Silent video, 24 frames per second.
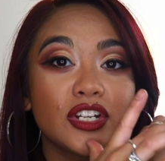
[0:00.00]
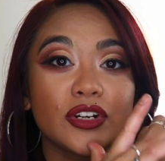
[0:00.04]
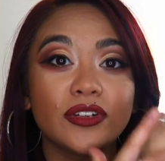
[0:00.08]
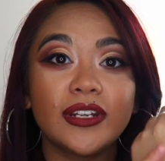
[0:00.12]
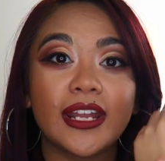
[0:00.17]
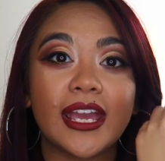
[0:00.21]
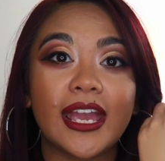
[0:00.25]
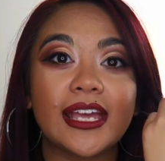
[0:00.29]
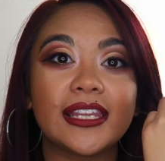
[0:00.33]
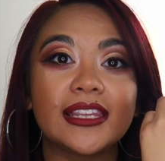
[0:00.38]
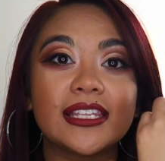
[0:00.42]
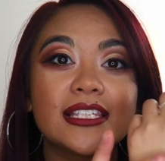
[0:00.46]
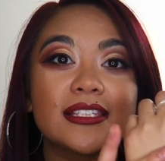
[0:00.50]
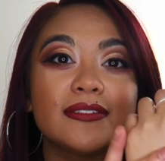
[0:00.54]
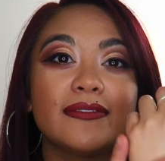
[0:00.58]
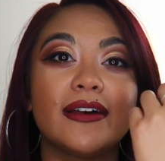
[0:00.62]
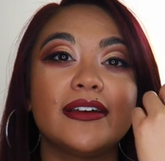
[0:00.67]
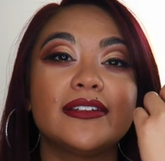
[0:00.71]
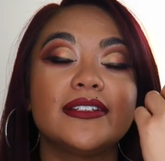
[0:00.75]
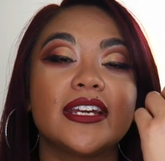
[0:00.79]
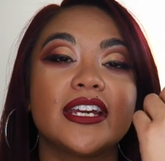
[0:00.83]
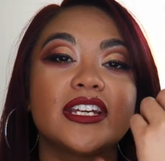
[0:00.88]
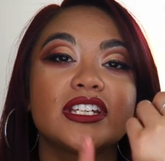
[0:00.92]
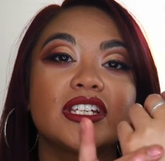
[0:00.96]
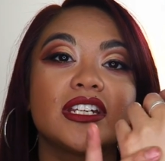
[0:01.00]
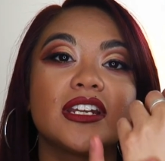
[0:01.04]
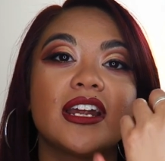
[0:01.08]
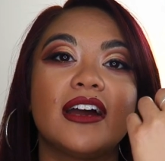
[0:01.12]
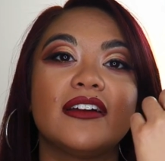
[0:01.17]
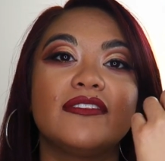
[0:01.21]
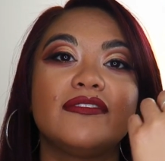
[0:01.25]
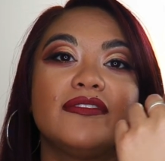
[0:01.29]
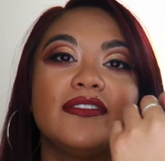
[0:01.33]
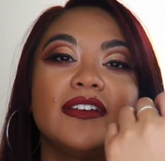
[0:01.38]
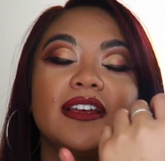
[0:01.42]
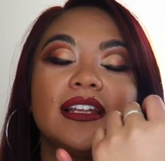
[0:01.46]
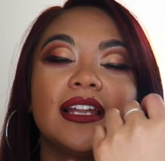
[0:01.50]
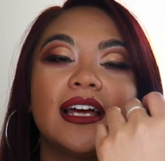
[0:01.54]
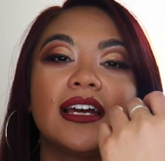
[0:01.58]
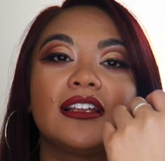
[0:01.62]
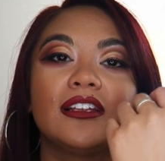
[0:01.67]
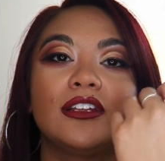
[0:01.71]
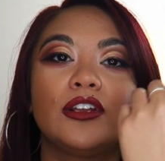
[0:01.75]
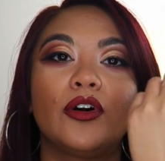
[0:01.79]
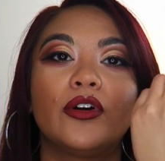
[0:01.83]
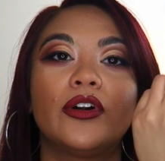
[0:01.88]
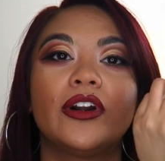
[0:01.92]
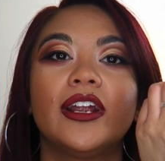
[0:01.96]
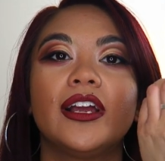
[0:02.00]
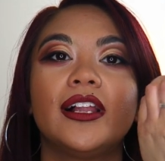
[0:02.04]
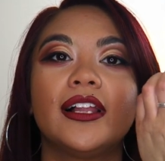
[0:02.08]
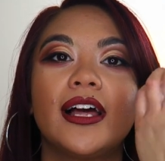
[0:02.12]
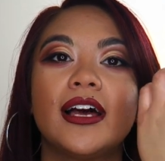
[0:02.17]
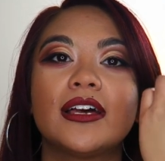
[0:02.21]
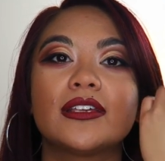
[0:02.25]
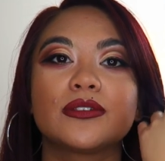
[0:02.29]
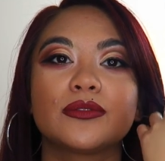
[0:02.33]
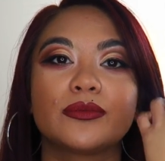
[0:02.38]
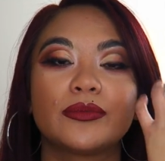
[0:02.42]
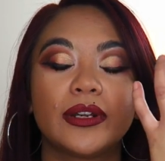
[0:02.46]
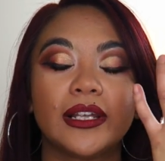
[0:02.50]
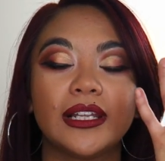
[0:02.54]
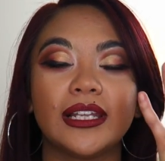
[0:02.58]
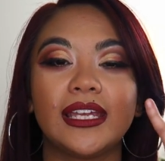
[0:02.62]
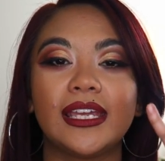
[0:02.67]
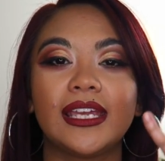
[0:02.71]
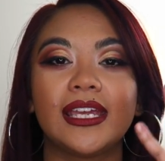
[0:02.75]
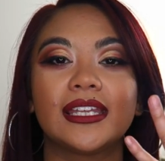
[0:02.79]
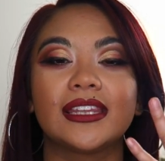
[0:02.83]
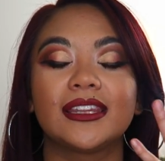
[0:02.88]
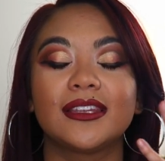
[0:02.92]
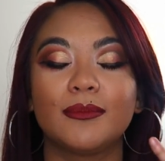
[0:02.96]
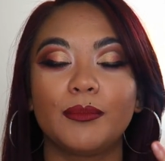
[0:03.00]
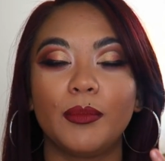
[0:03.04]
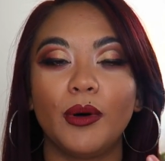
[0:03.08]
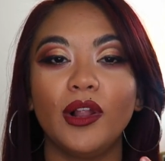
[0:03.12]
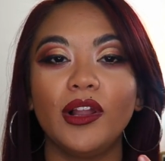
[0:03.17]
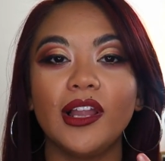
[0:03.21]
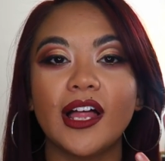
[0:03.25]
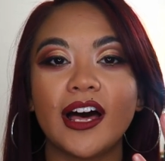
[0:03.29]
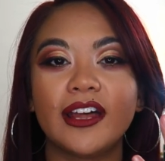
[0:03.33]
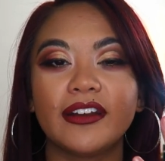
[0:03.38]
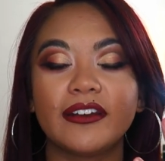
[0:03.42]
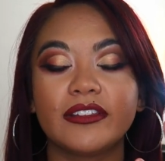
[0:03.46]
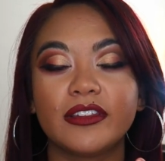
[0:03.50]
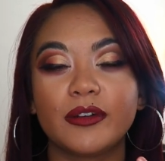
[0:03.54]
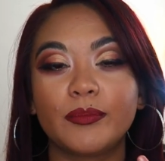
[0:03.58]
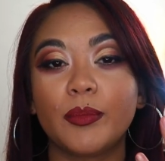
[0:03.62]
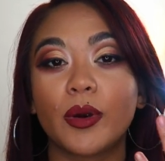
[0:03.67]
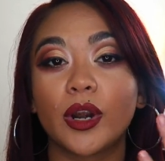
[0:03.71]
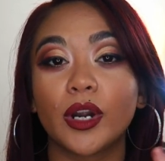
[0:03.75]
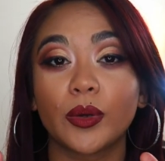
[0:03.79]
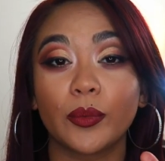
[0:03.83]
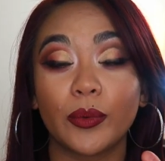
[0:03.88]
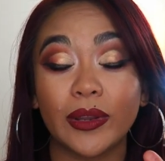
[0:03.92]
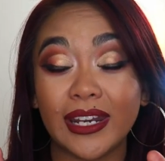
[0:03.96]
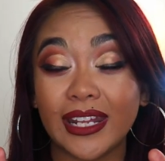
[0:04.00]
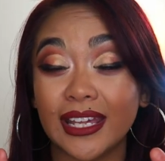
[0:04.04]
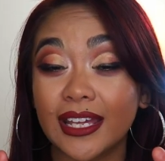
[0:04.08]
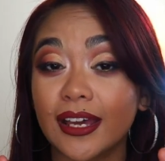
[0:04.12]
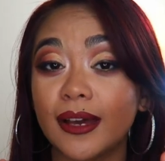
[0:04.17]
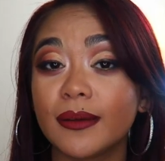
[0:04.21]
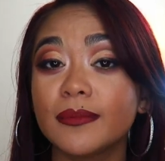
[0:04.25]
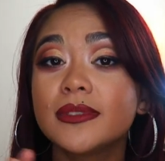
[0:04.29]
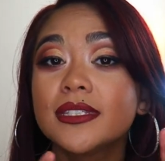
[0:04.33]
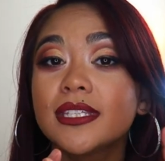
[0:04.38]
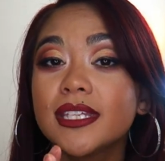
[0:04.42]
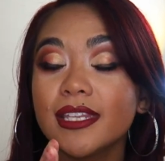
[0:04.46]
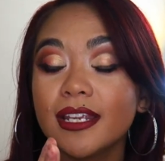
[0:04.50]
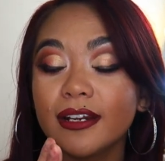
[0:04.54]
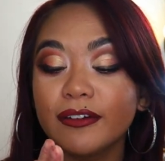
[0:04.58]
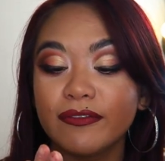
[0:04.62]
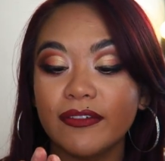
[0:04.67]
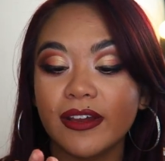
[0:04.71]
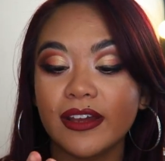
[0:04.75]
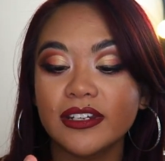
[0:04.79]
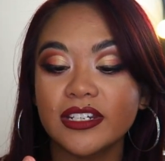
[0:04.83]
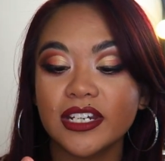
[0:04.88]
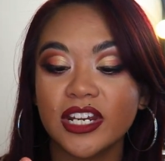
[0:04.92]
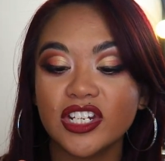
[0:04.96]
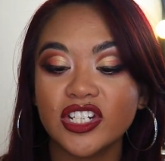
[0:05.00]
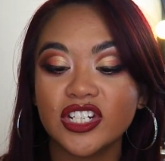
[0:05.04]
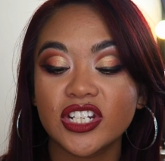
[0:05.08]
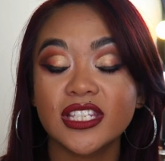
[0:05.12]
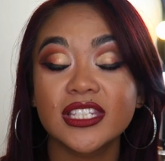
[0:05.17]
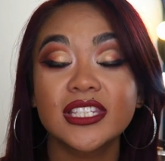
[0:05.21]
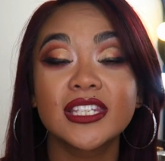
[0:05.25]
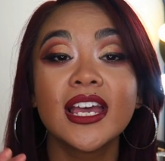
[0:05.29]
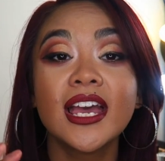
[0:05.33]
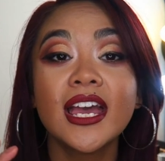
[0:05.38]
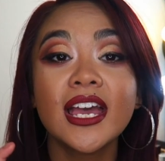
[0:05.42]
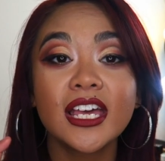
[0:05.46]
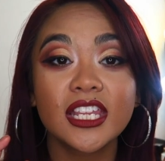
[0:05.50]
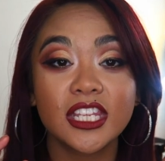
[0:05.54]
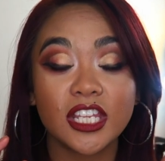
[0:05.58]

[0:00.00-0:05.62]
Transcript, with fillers: don't hate this foundation. I feel like L'Oreal has really hit the ball out of the park when it comes to their foundations.